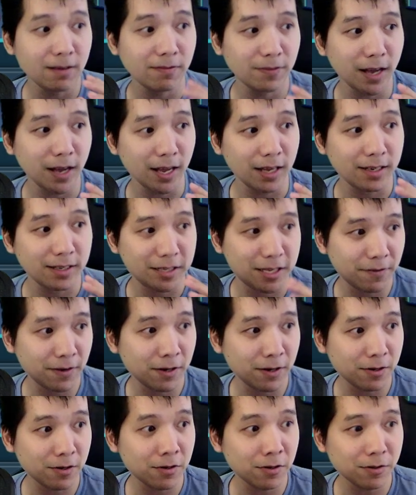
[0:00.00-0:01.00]
very
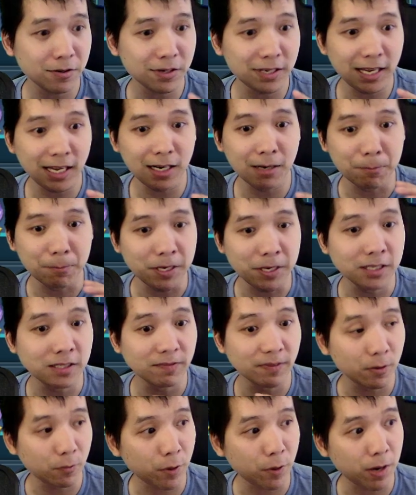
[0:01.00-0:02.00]
difficult to get a piece of
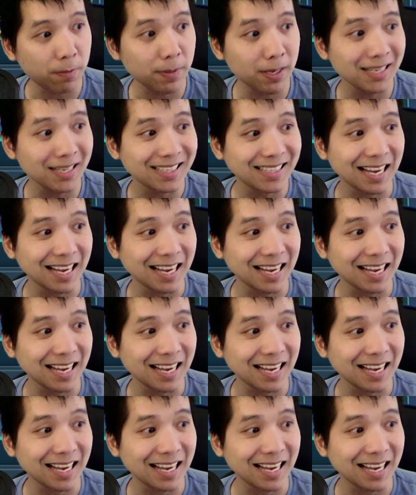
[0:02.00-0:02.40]
equipment